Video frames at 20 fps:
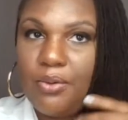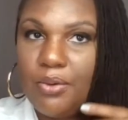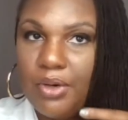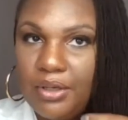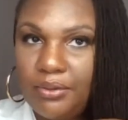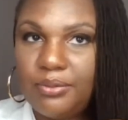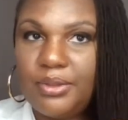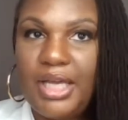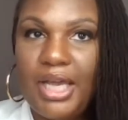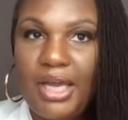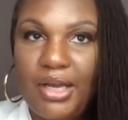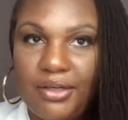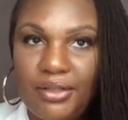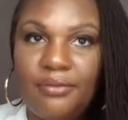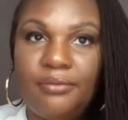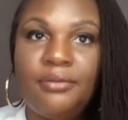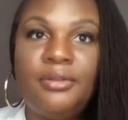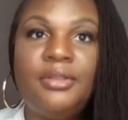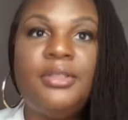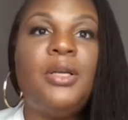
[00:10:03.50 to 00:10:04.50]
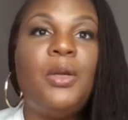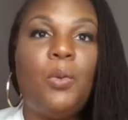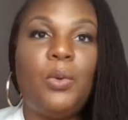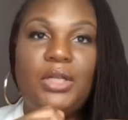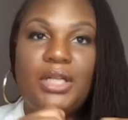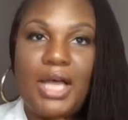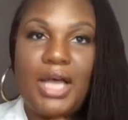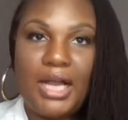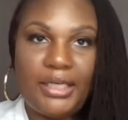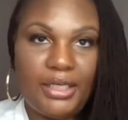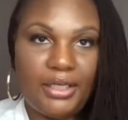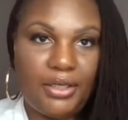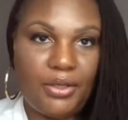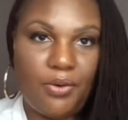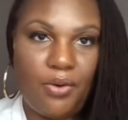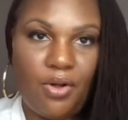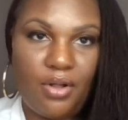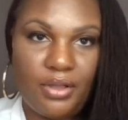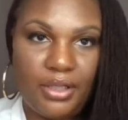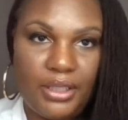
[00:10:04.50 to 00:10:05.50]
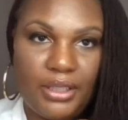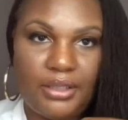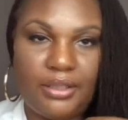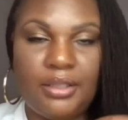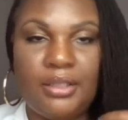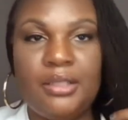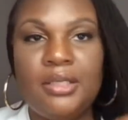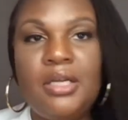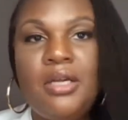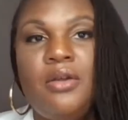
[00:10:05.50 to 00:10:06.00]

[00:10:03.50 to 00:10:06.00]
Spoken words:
coiled hair, we're locking it all in.